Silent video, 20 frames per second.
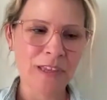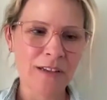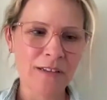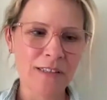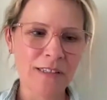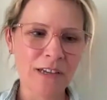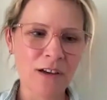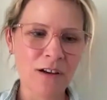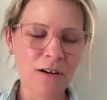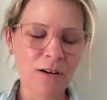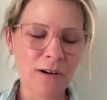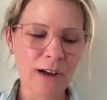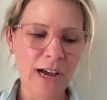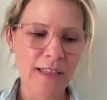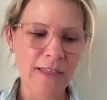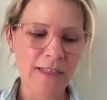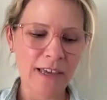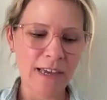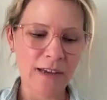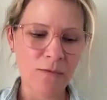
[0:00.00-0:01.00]
So
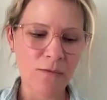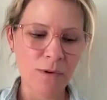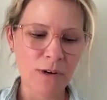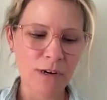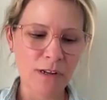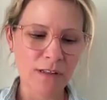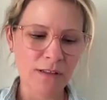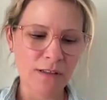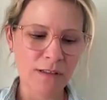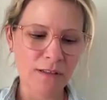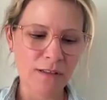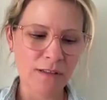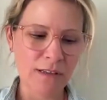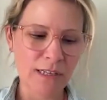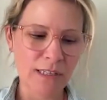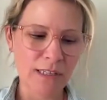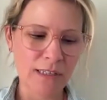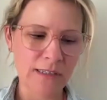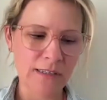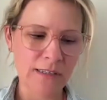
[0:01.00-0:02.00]
I think
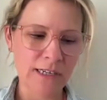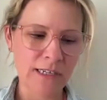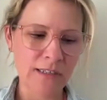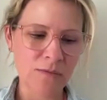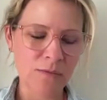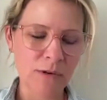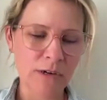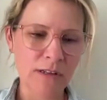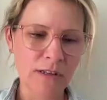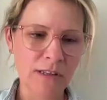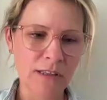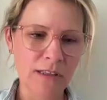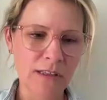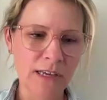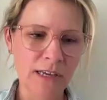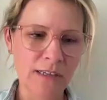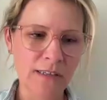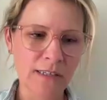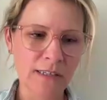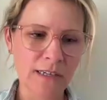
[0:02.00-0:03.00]
that's one of the
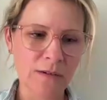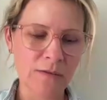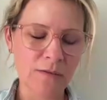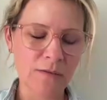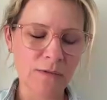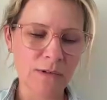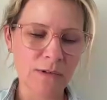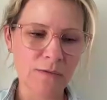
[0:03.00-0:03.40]
things that